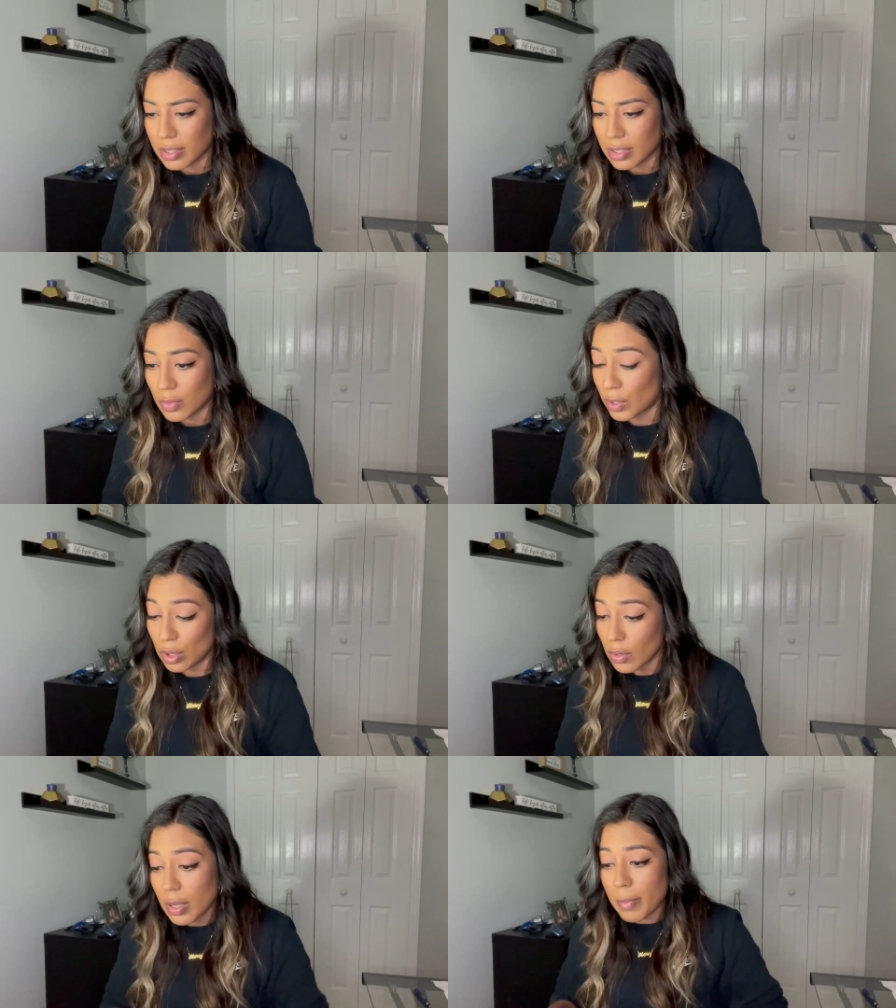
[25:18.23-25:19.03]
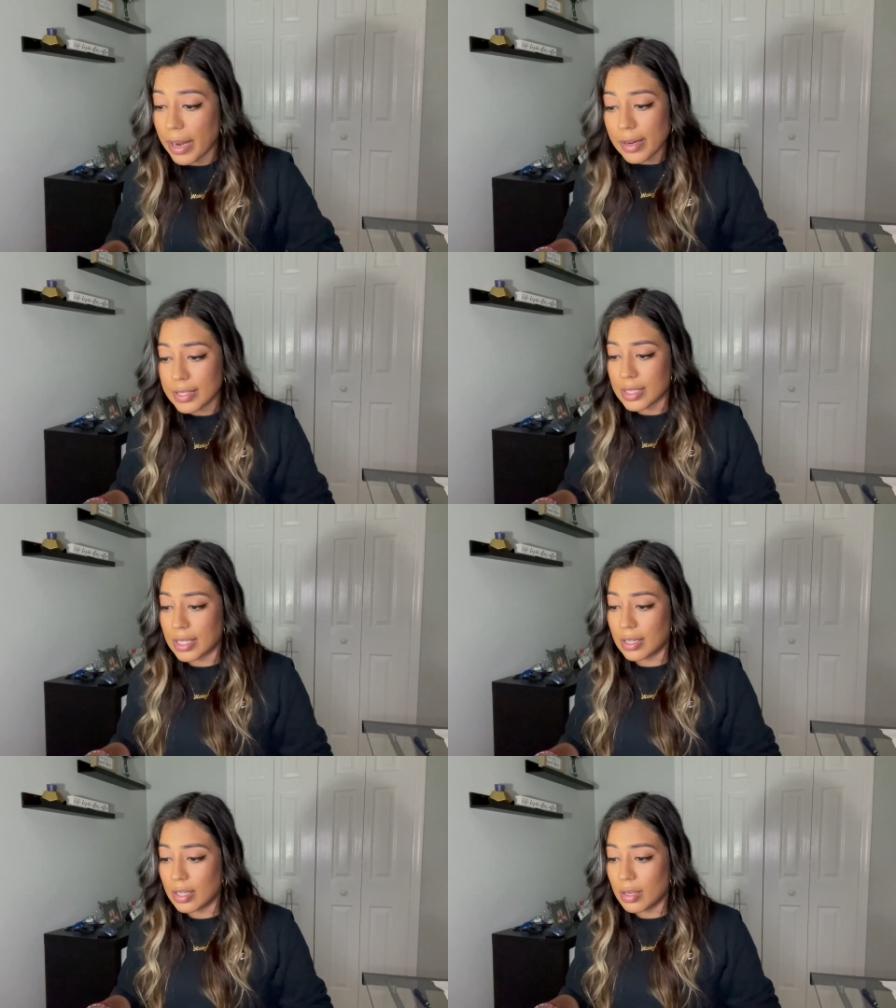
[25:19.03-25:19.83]
with no
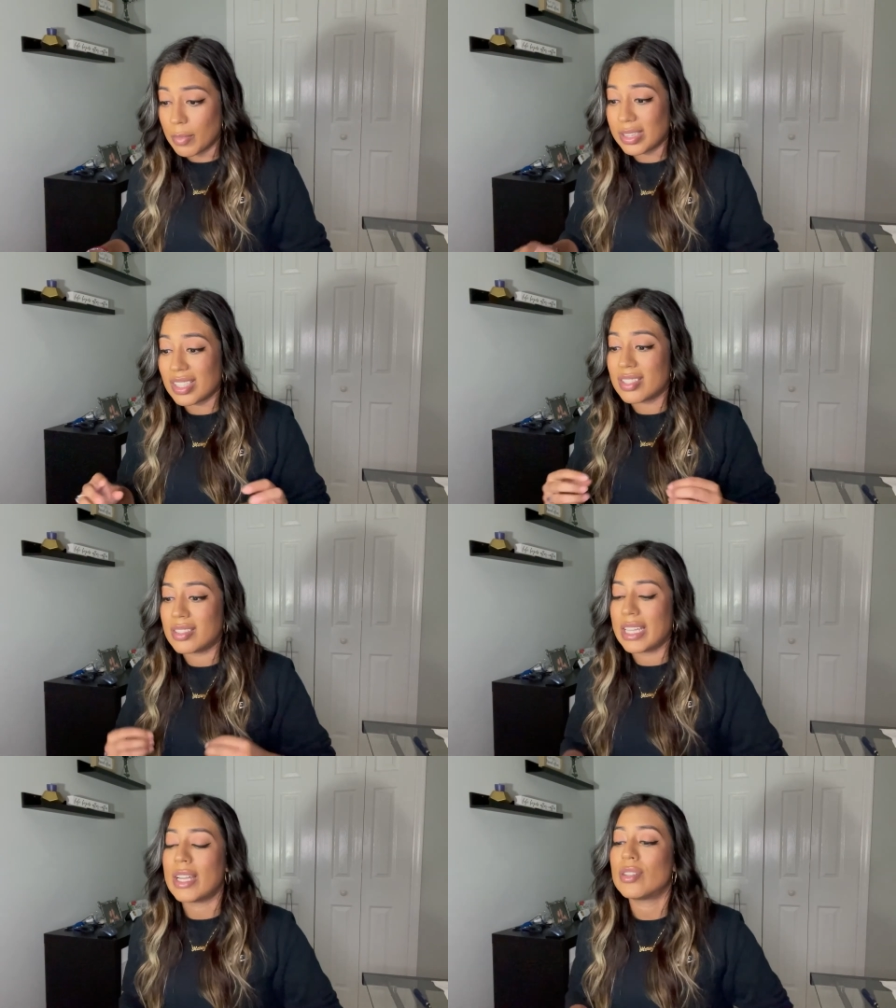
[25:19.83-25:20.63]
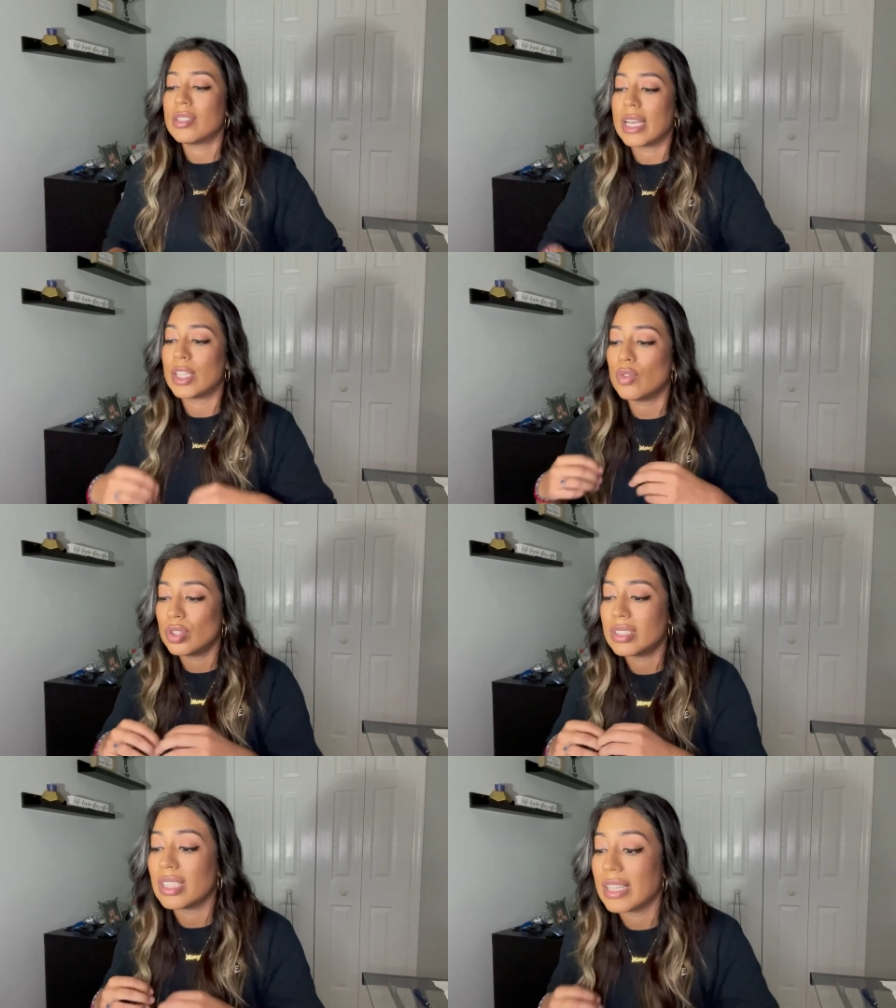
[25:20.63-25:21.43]
comparison but the standard that you
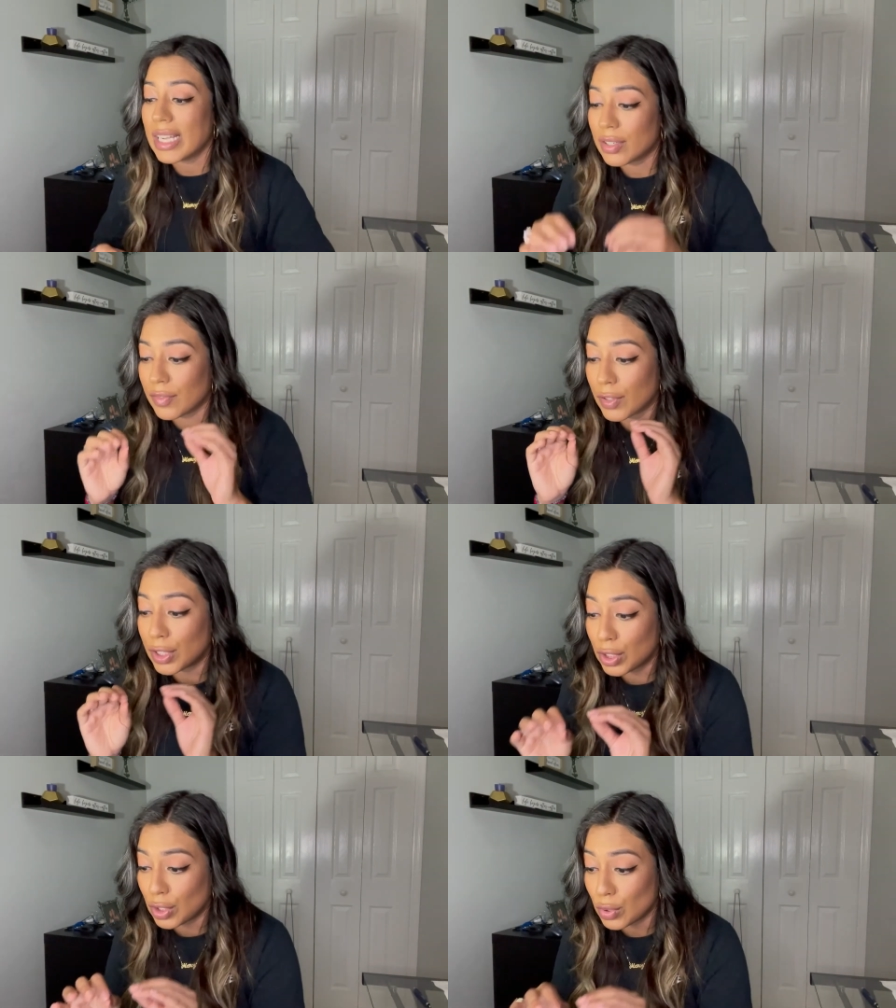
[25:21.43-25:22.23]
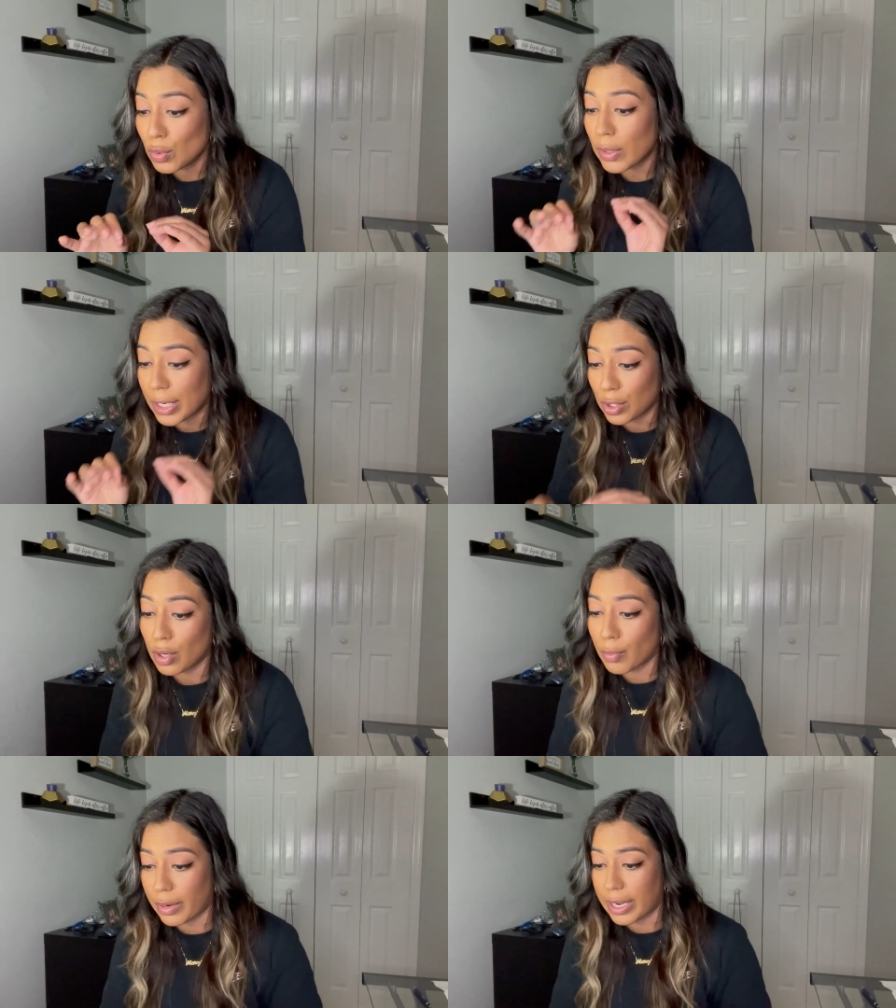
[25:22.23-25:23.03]
select for you and your
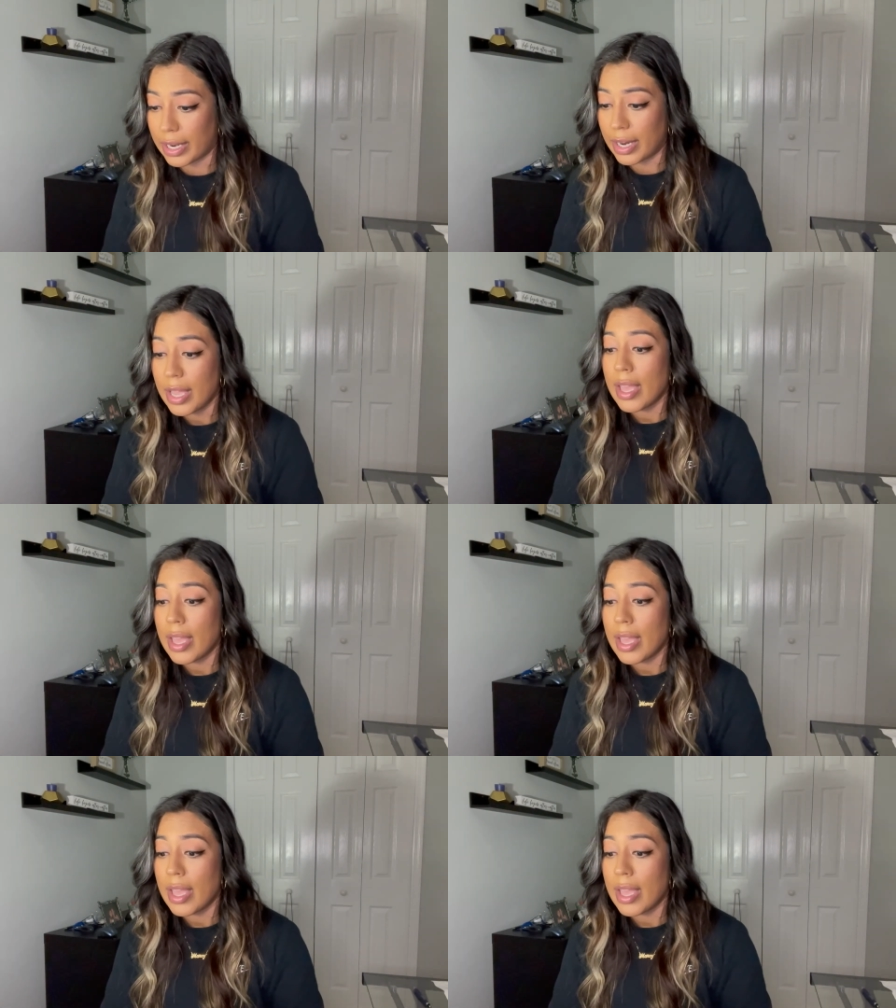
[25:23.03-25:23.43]
brand.